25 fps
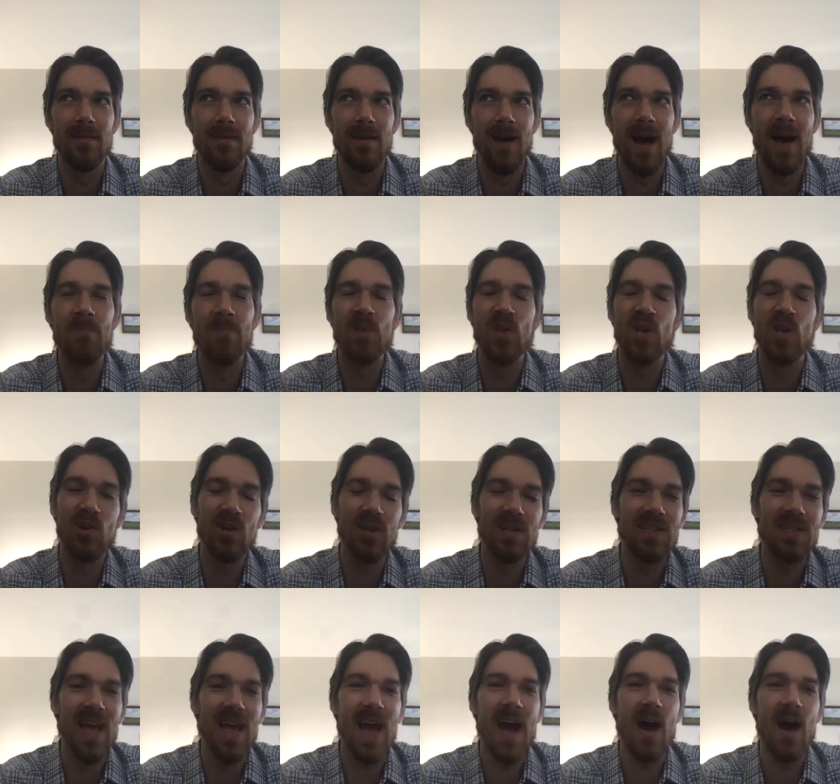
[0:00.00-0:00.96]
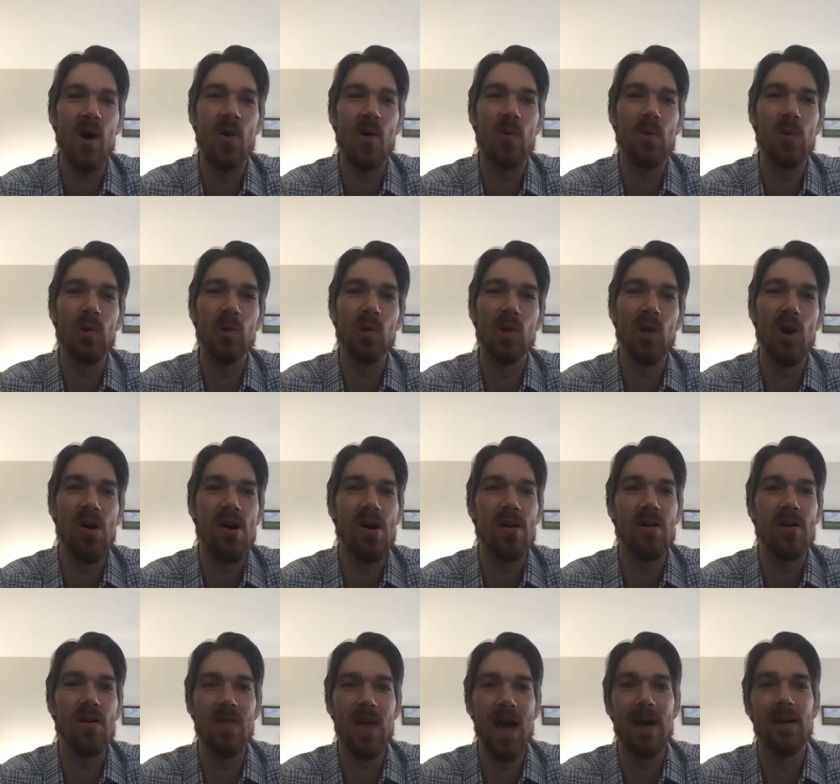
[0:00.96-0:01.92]
I'm curious how
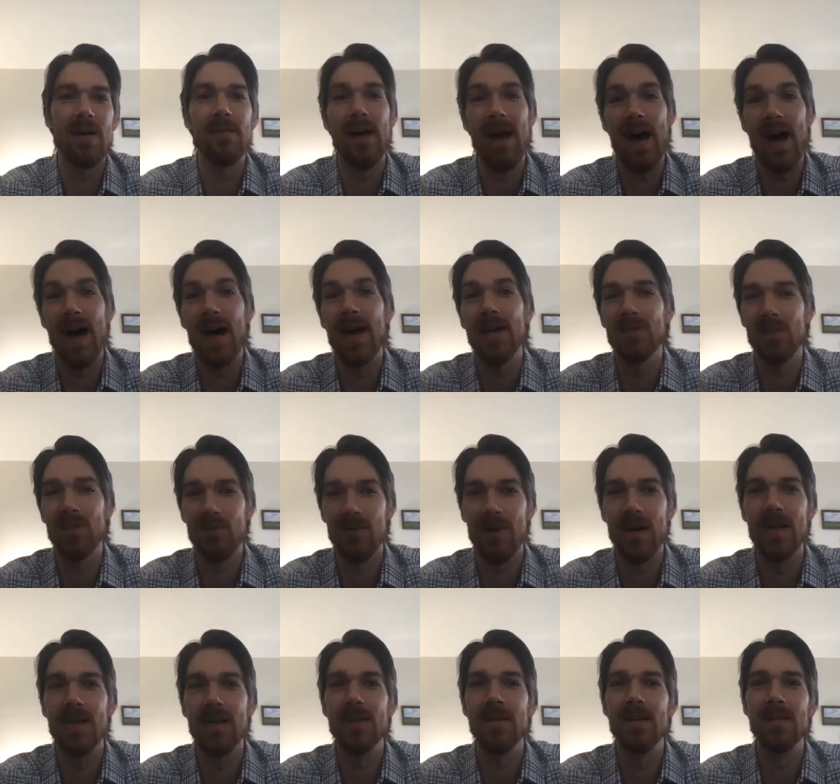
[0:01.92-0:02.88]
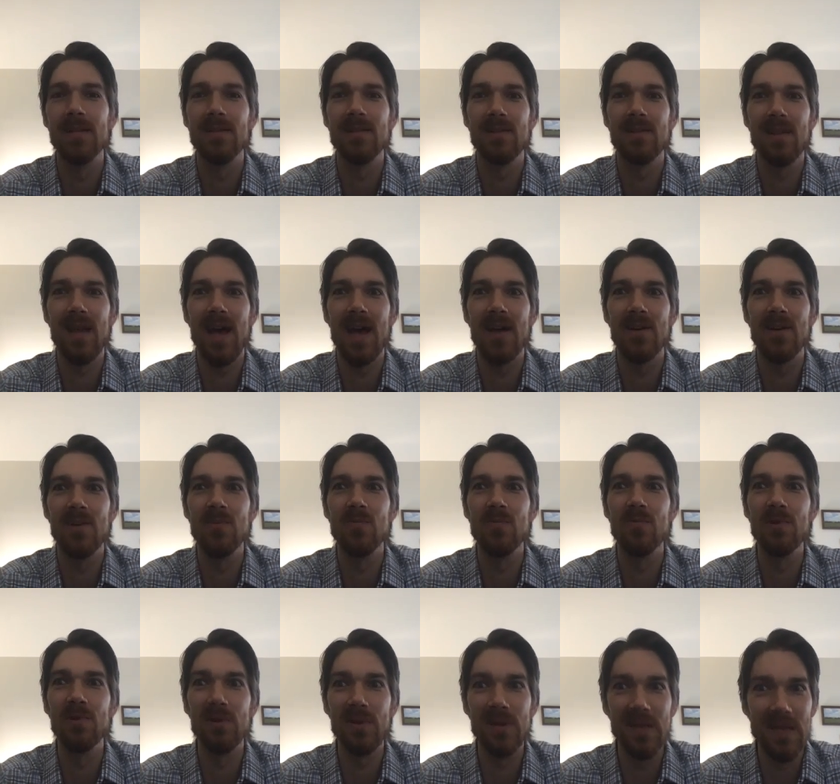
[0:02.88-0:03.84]
long that lasts, right? It's how do you
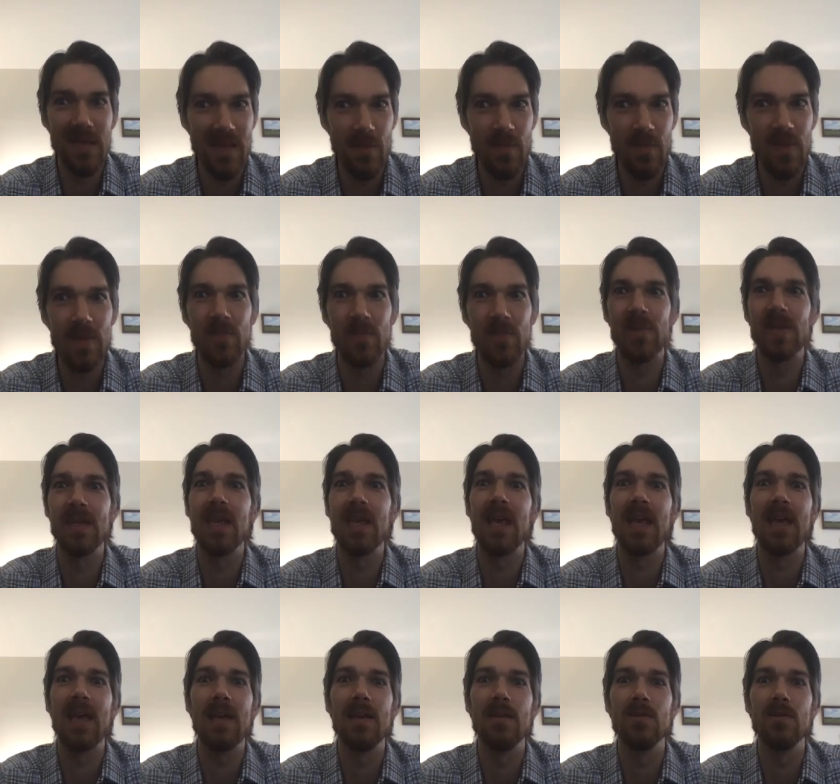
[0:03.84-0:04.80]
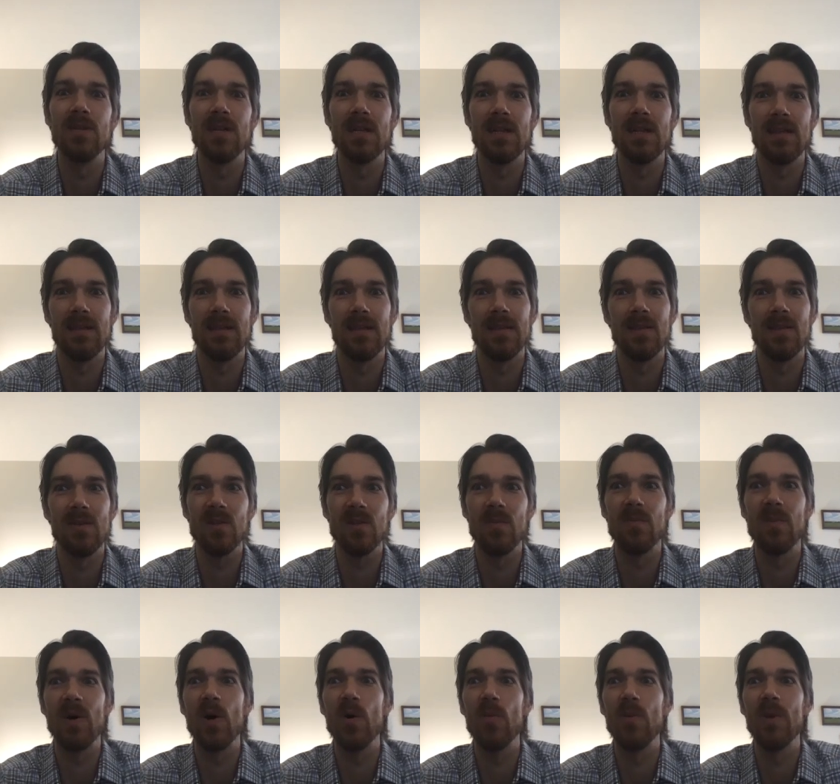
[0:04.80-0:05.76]
really keep people engaged? And I think there's a
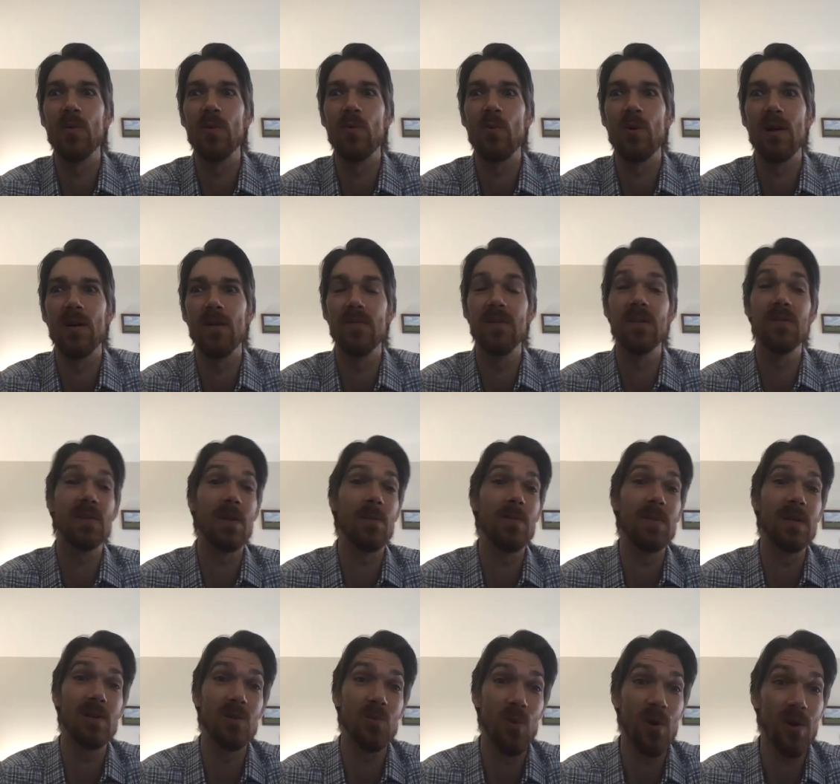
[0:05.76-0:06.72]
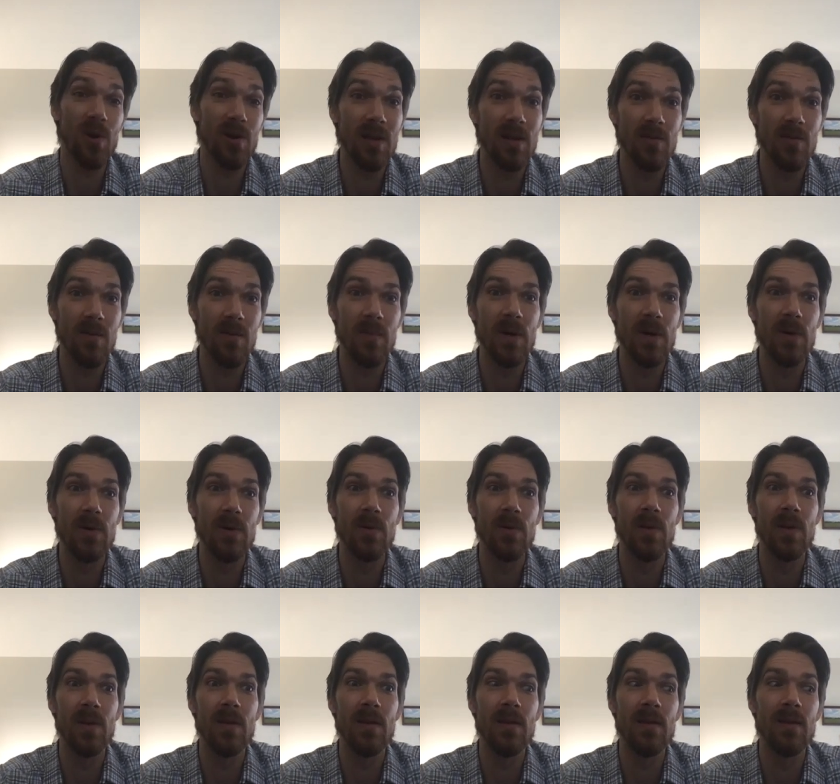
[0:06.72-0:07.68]
moment where even if somebody is working
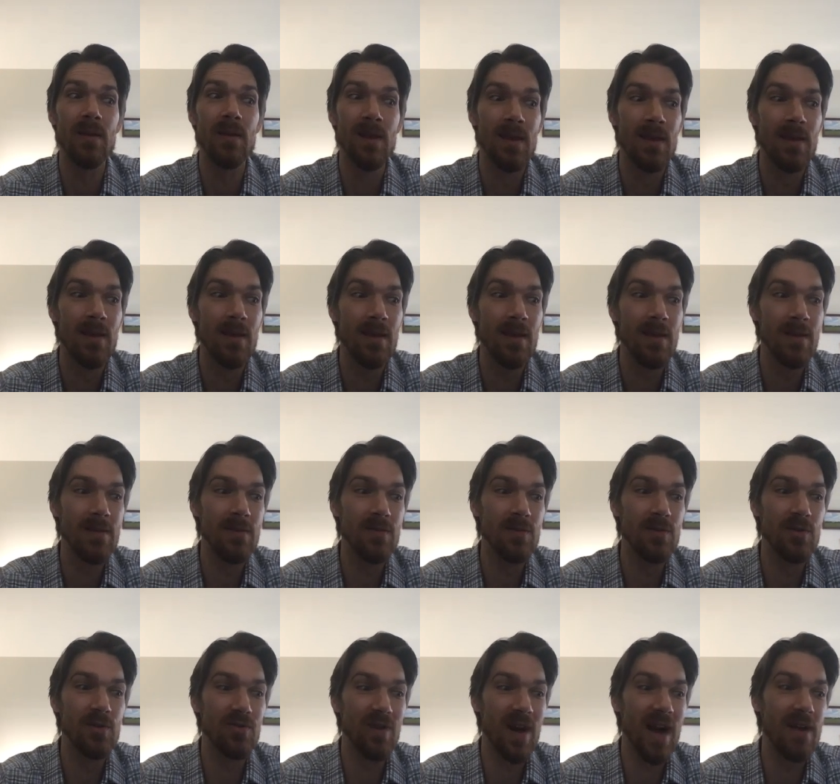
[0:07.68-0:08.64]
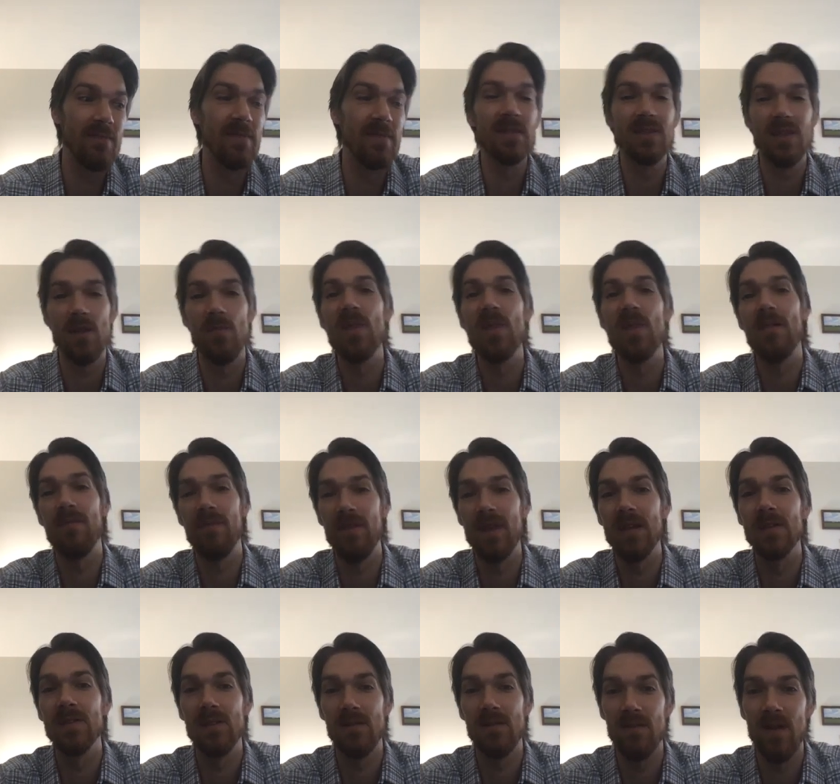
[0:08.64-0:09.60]
remotely, driving some of that
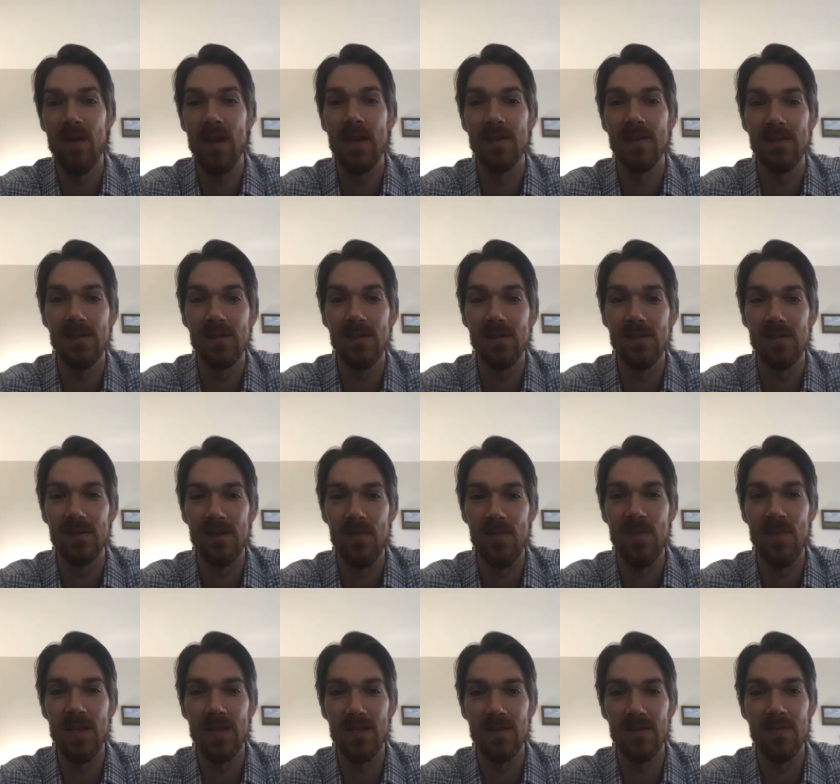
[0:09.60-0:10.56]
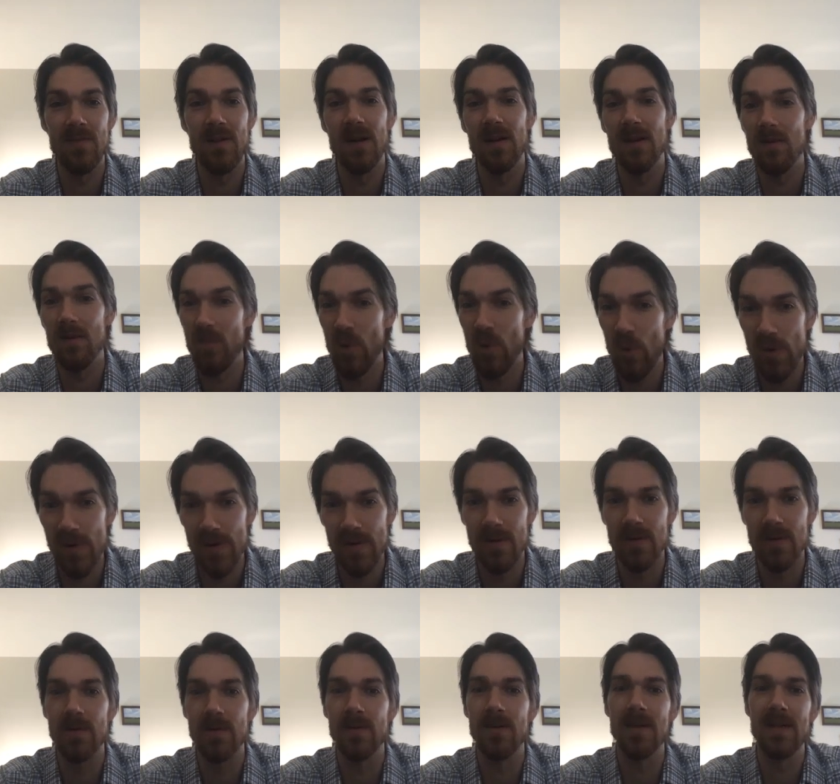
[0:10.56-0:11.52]
face to face is something that's very
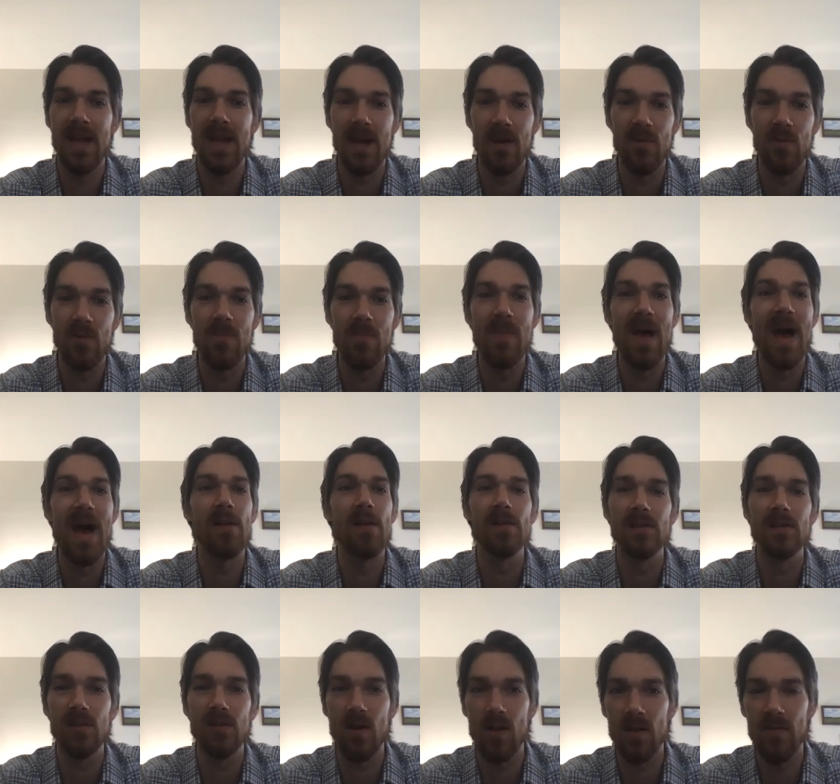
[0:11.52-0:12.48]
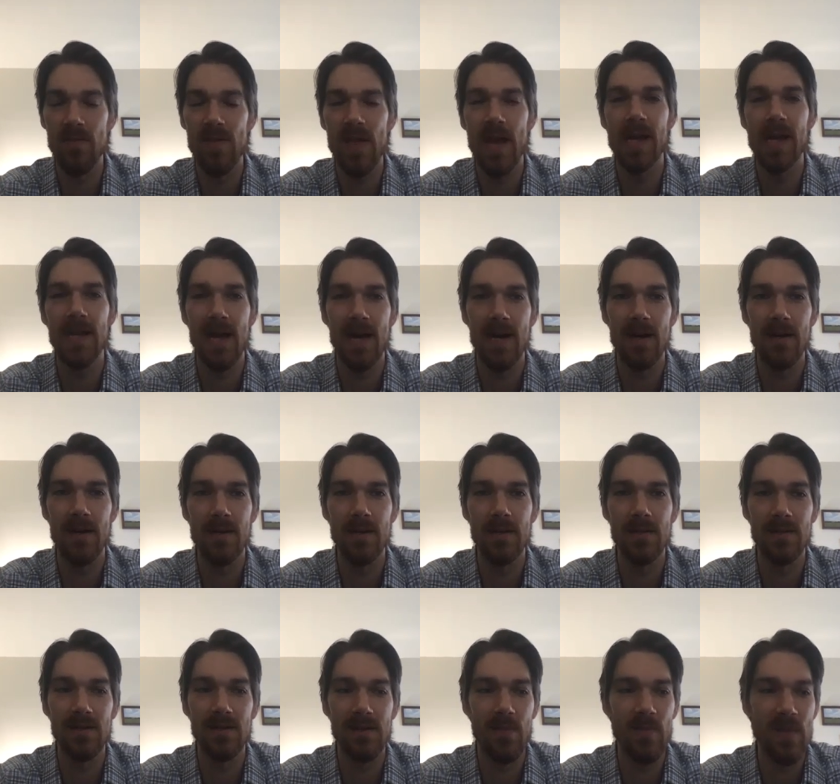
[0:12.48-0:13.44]
important. And how do we balance all of that out
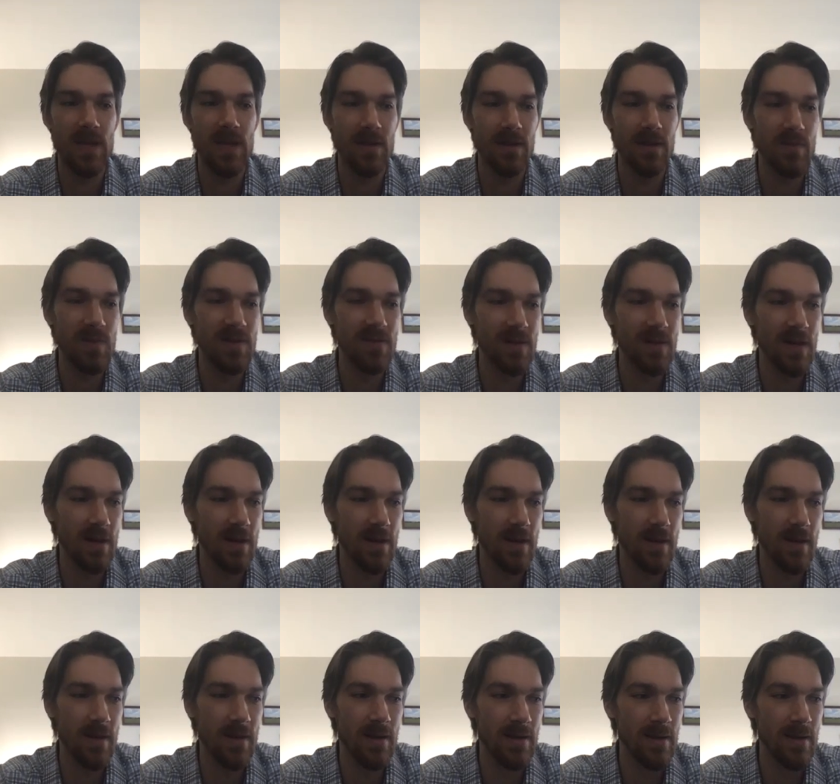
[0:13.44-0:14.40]
is something I'm going to be